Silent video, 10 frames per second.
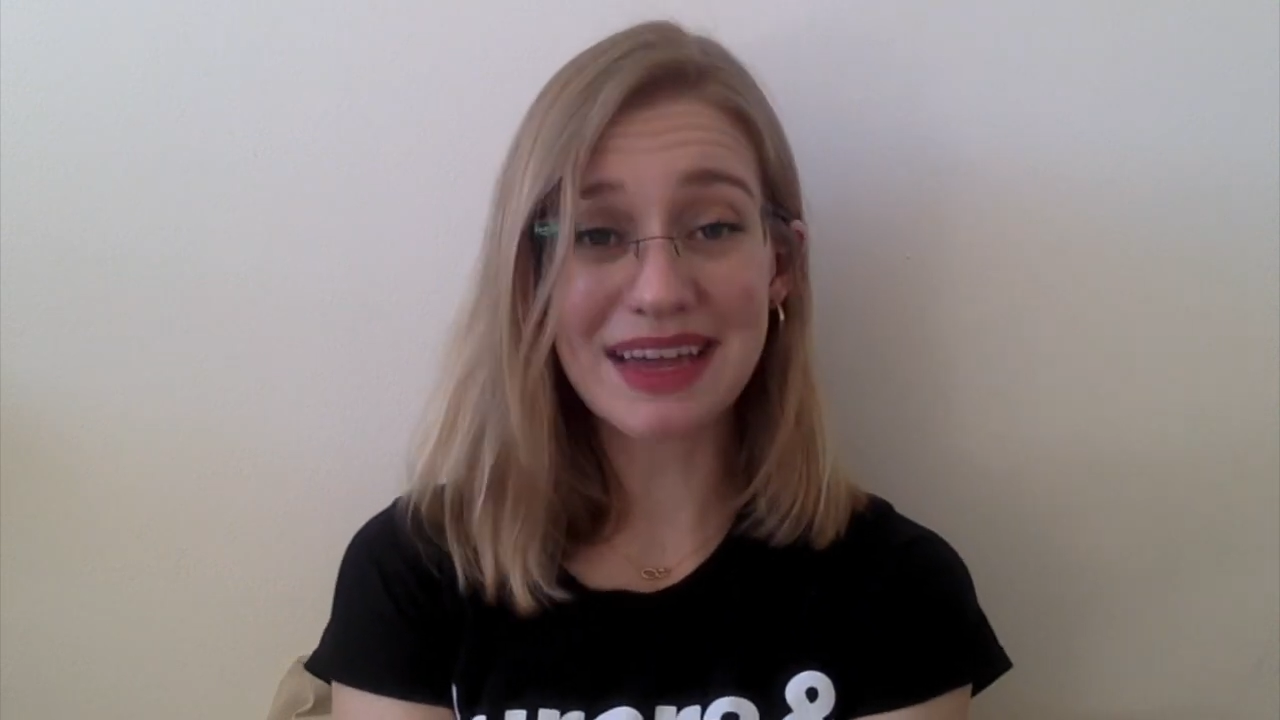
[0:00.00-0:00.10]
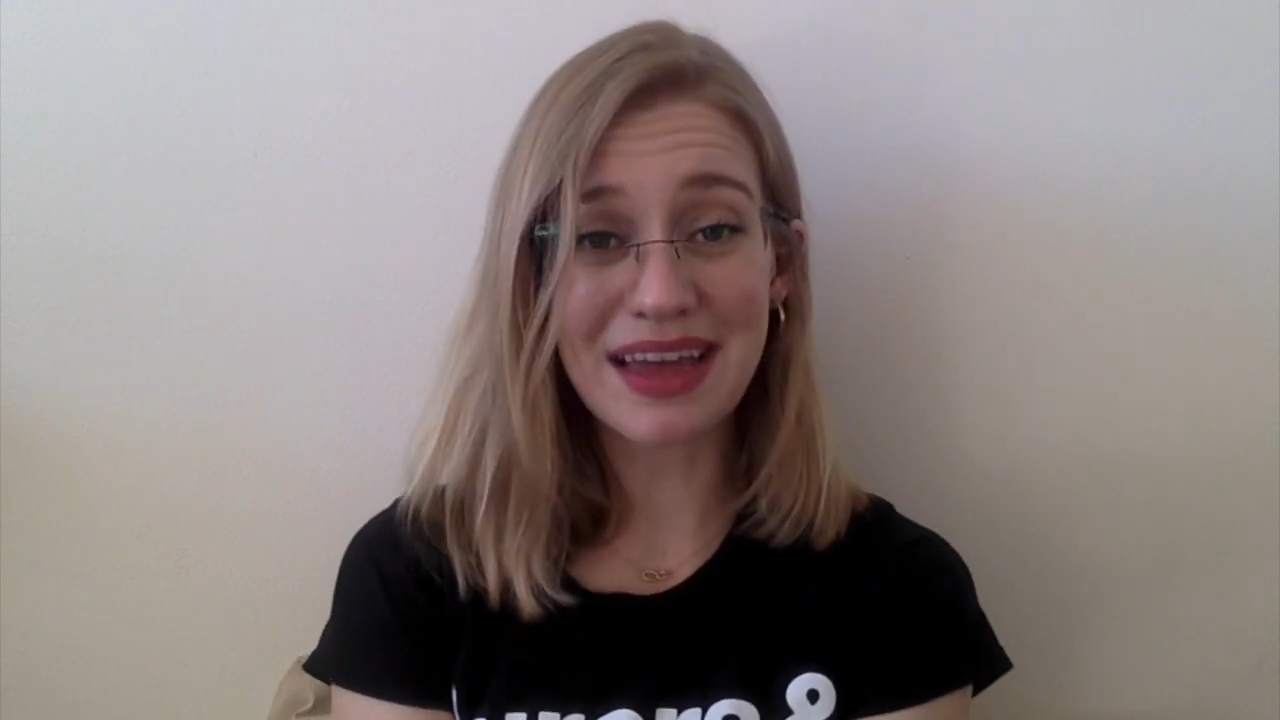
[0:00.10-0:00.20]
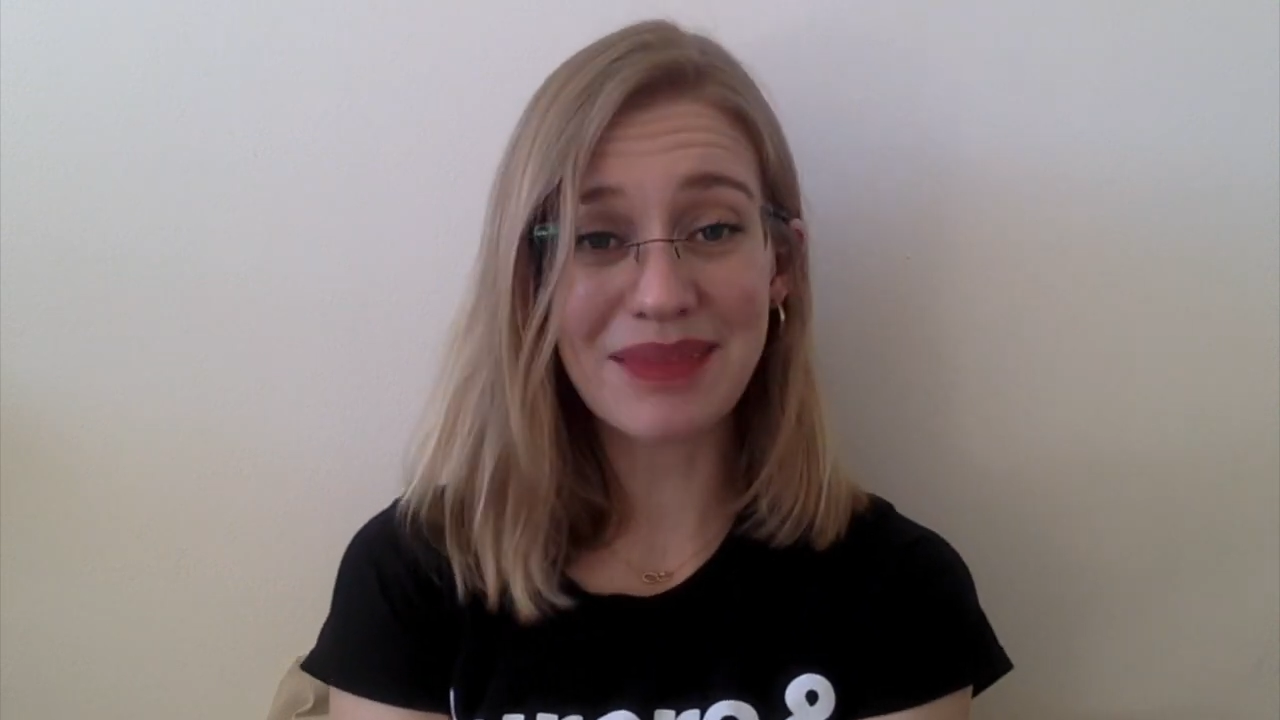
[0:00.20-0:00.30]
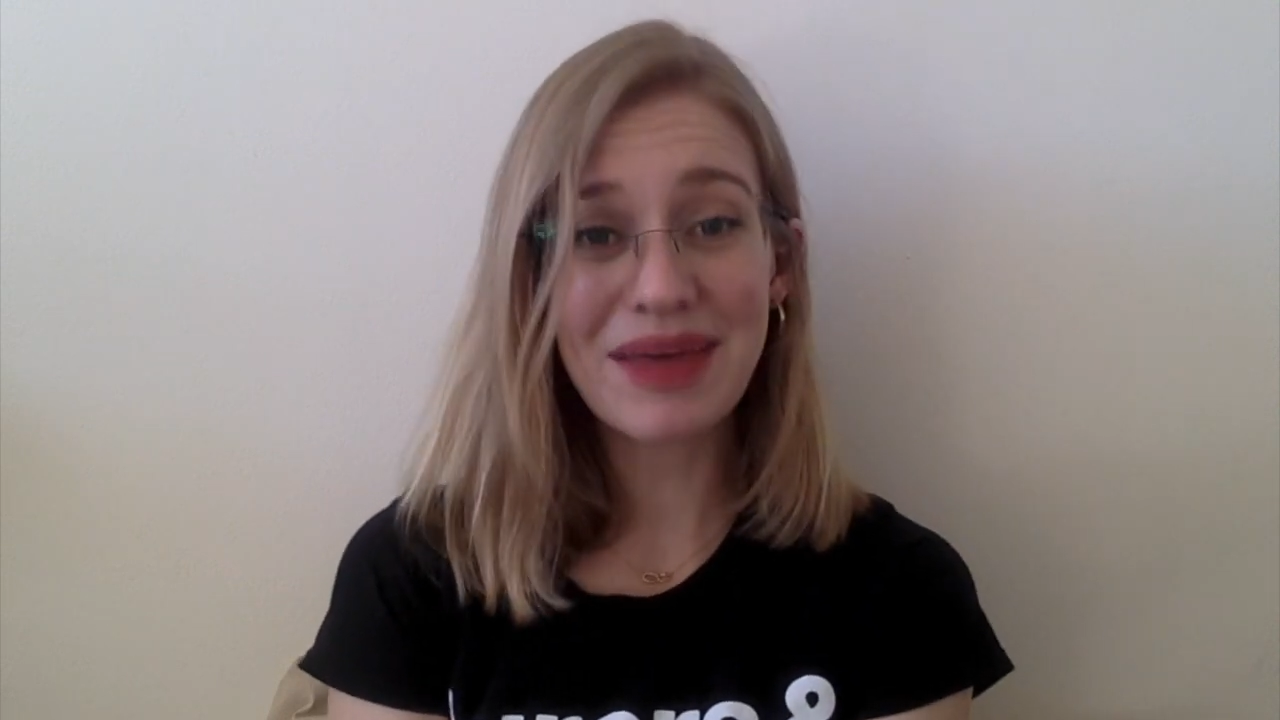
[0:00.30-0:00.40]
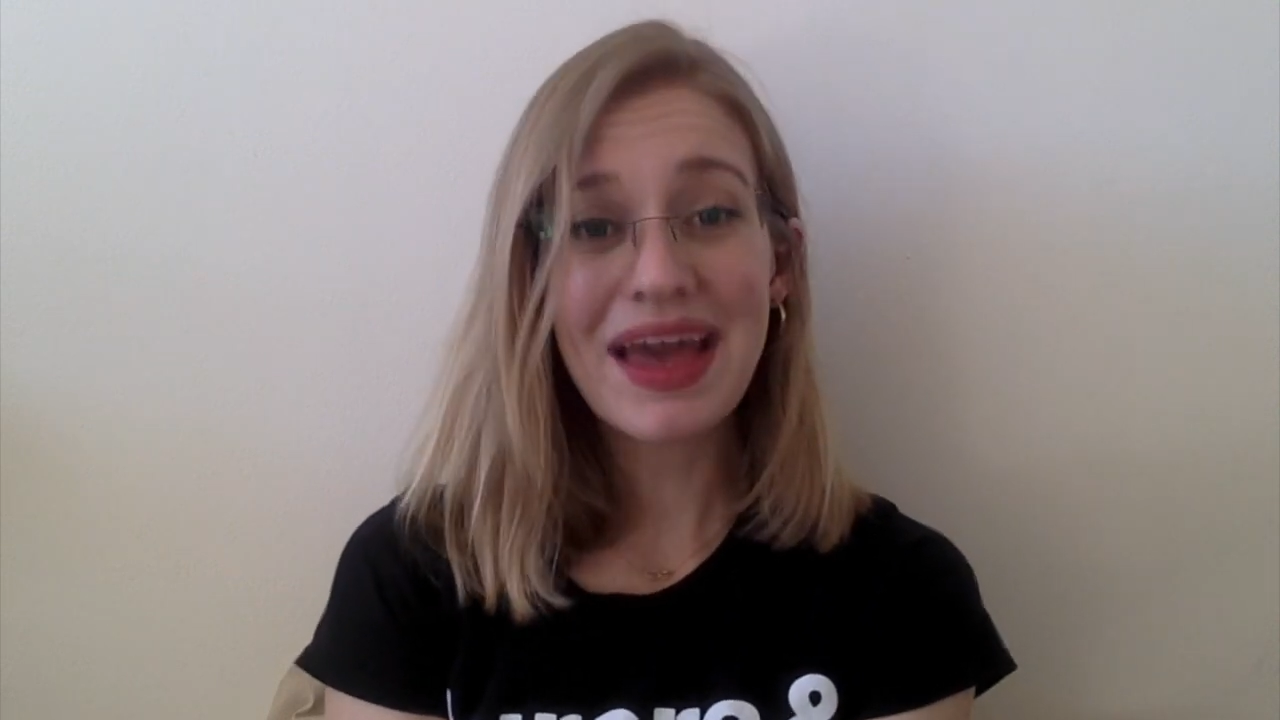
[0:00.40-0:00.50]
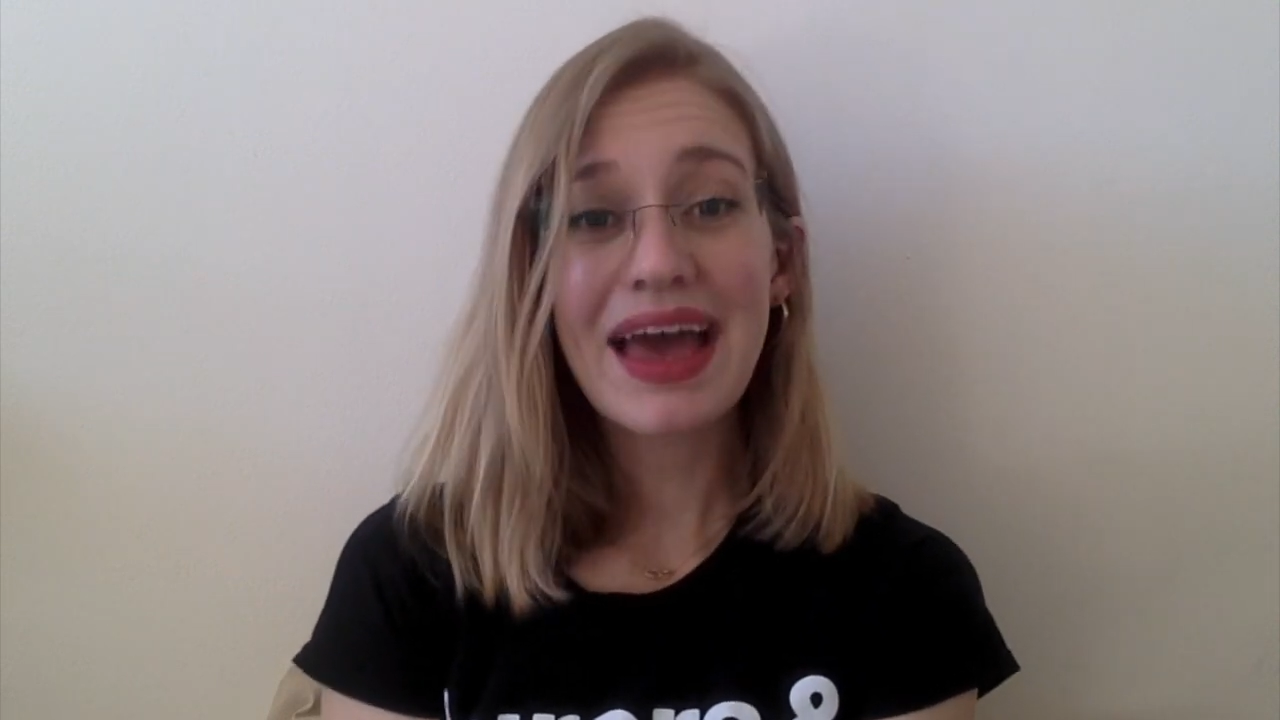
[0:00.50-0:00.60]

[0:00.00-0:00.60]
time